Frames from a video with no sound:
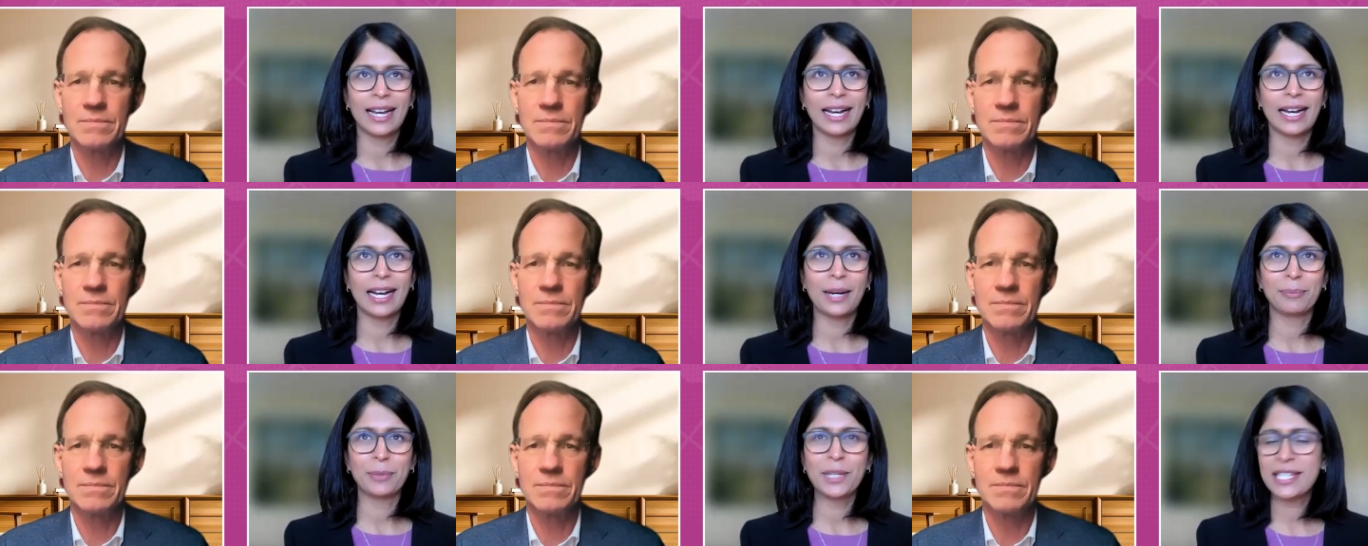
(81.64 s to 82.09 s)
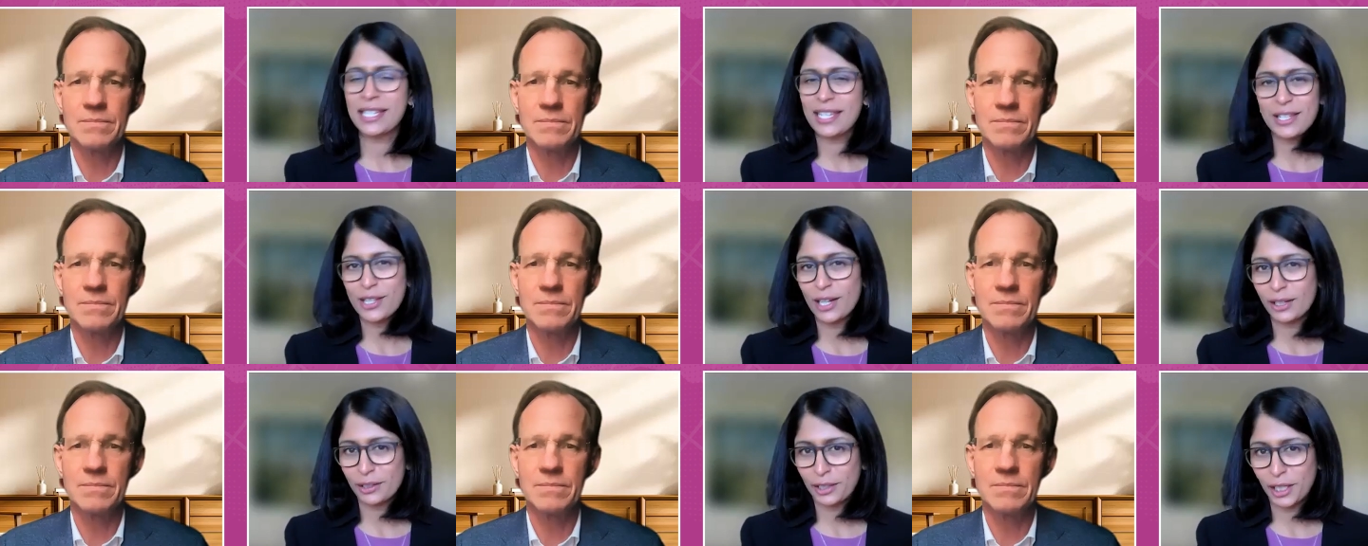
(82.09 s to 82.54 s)
Speaker 1: um, this is
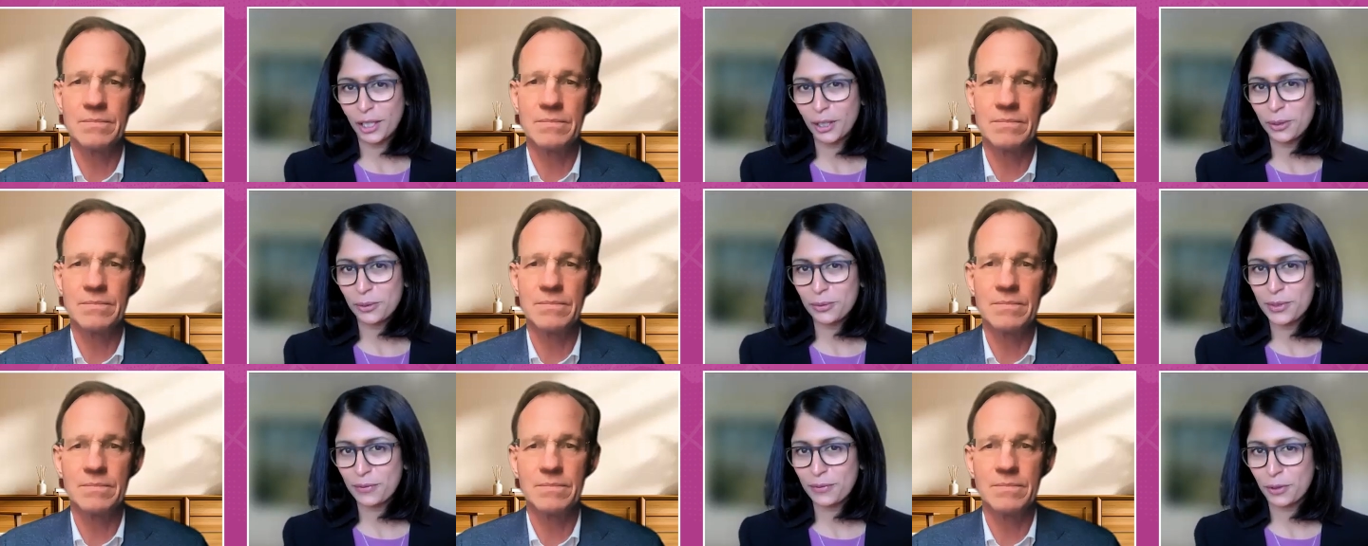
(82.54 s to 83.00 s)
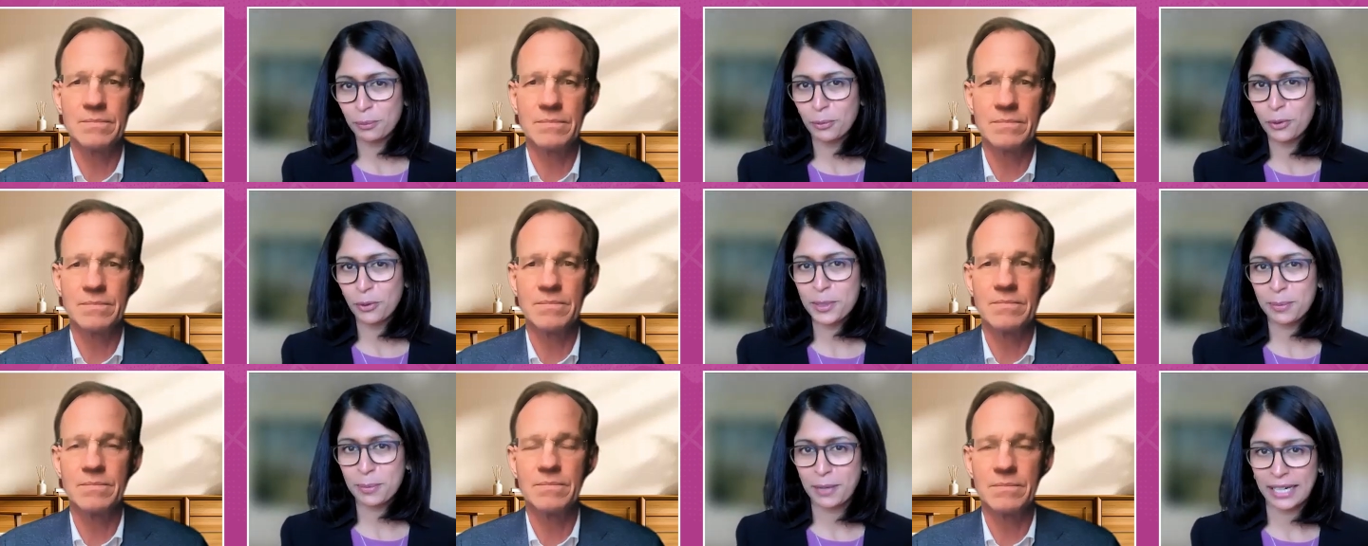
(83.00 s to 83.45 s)
not news for
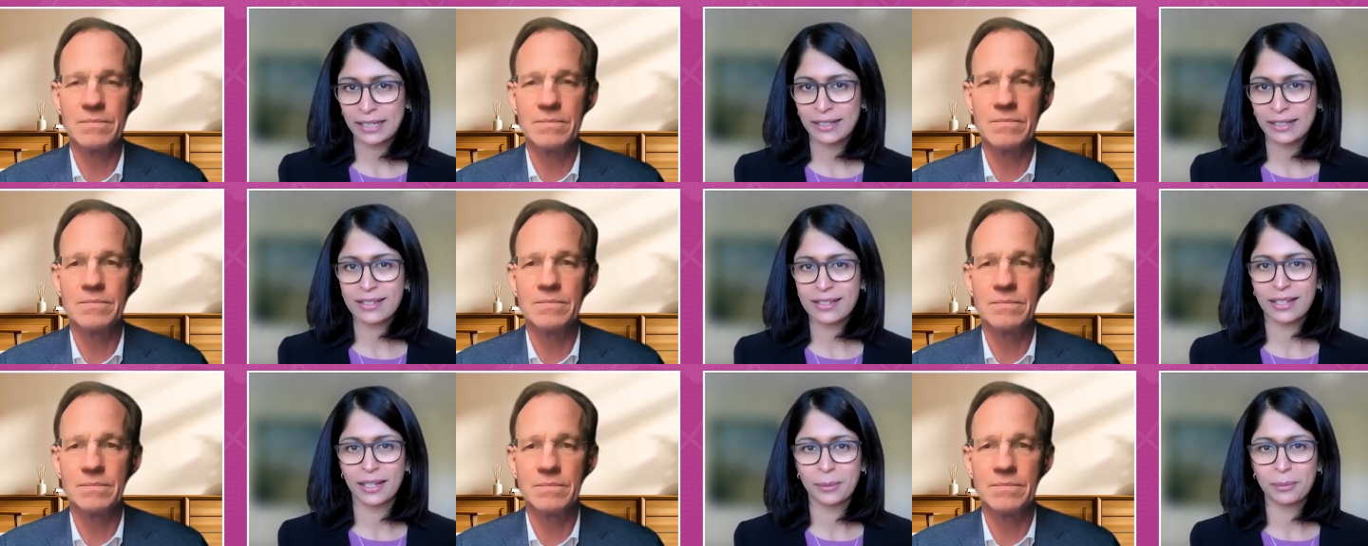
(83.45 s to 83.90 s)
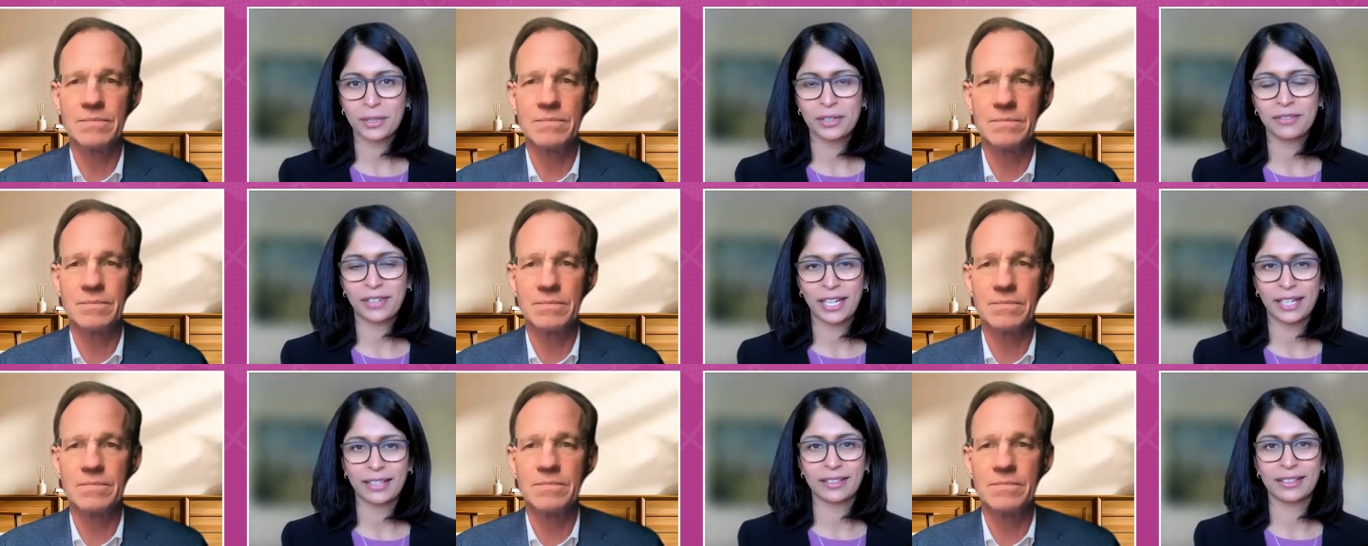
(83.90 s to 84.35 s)
most practicing
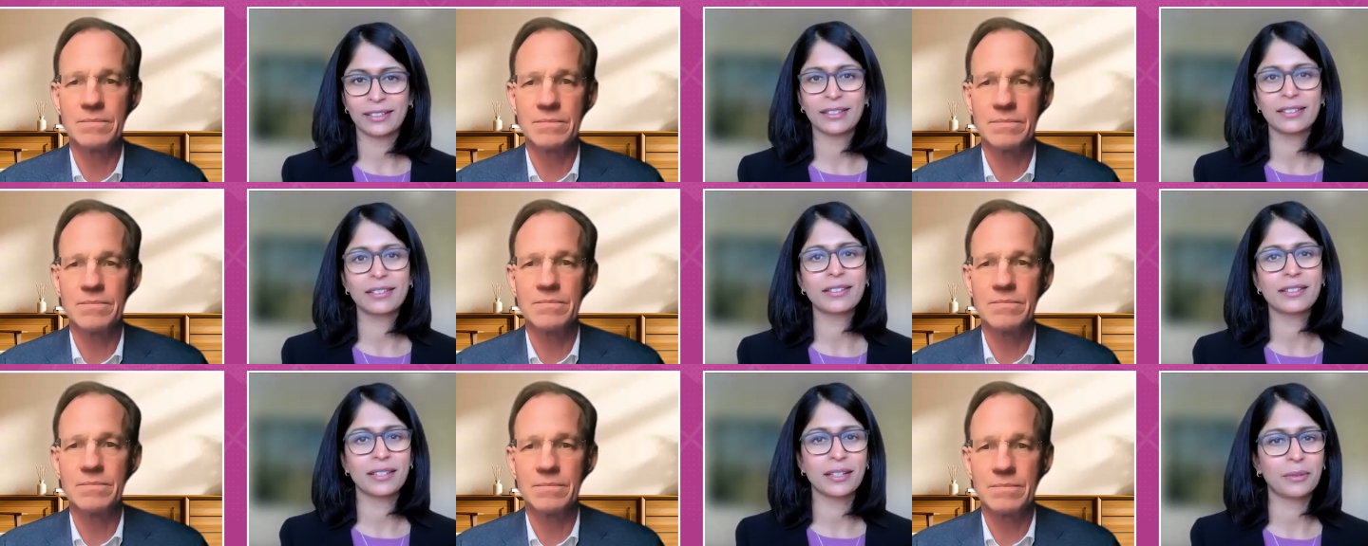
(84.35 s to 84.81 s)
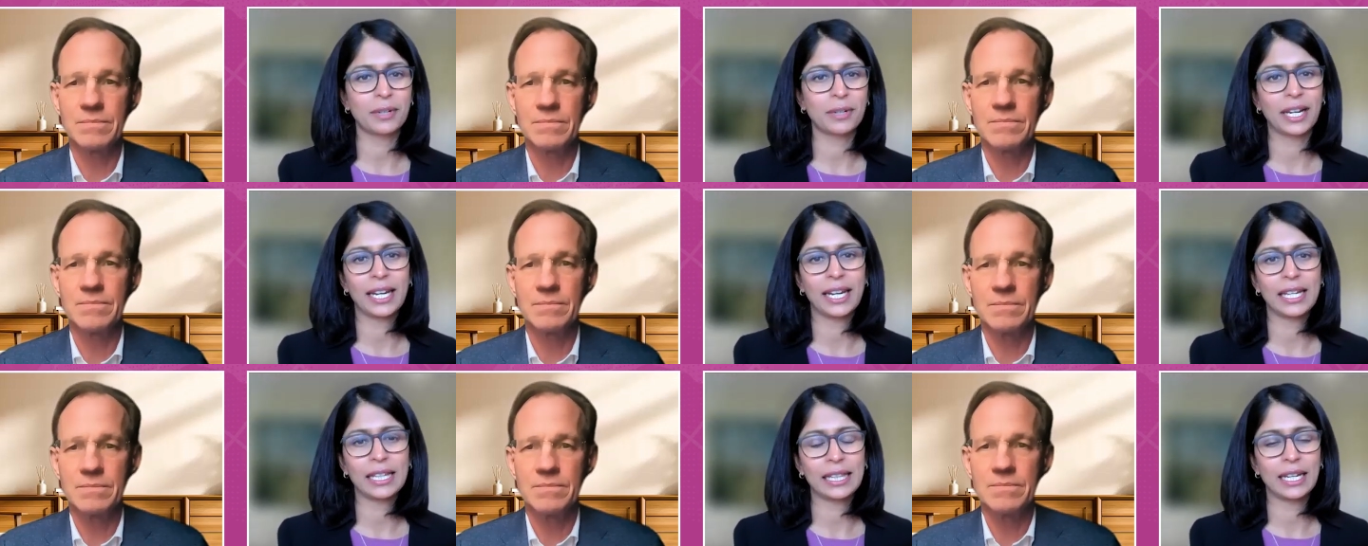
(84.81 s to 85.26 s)
providers, right?